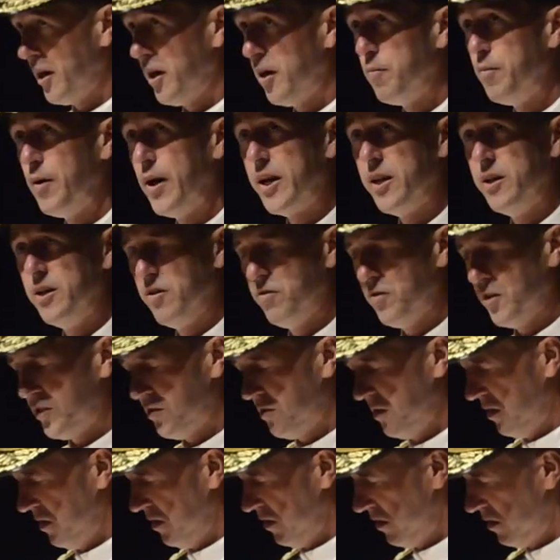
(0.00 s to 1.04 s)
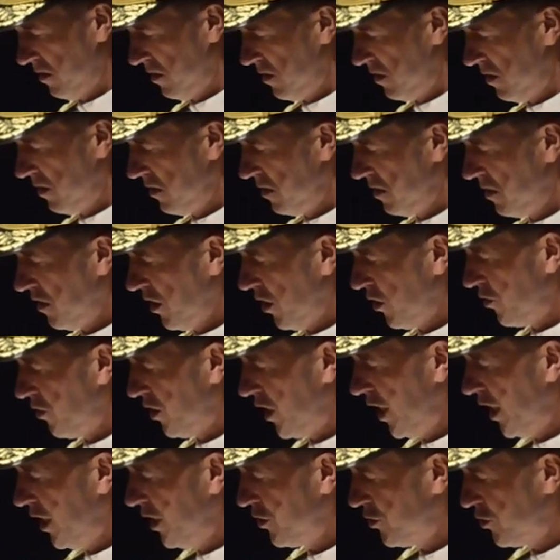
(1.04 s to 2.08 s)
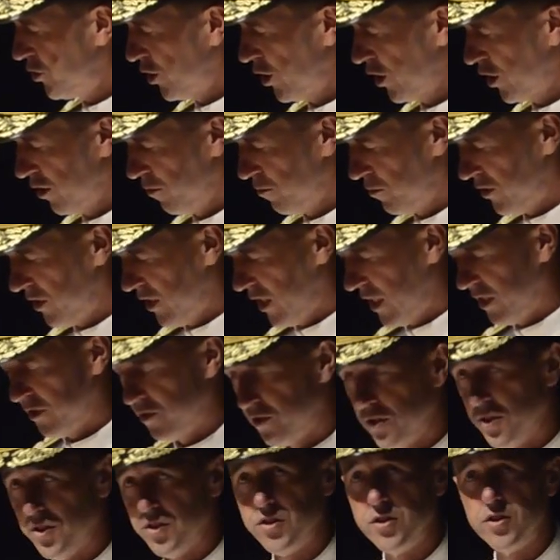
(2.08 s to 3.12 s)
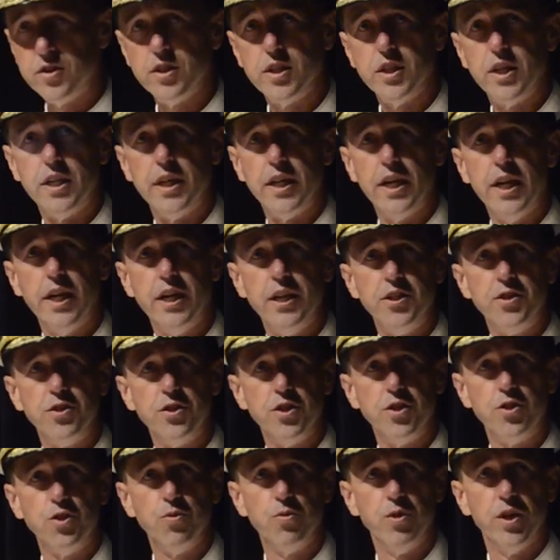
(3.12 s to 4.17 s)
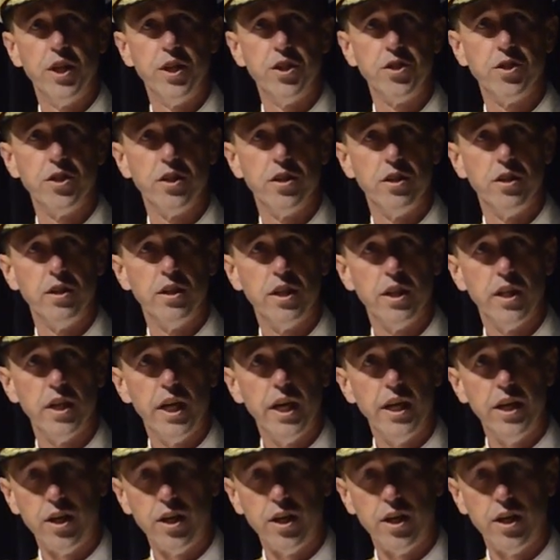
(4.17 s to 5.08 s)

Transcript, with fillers: They are magnificent under any circumstances, in any situation,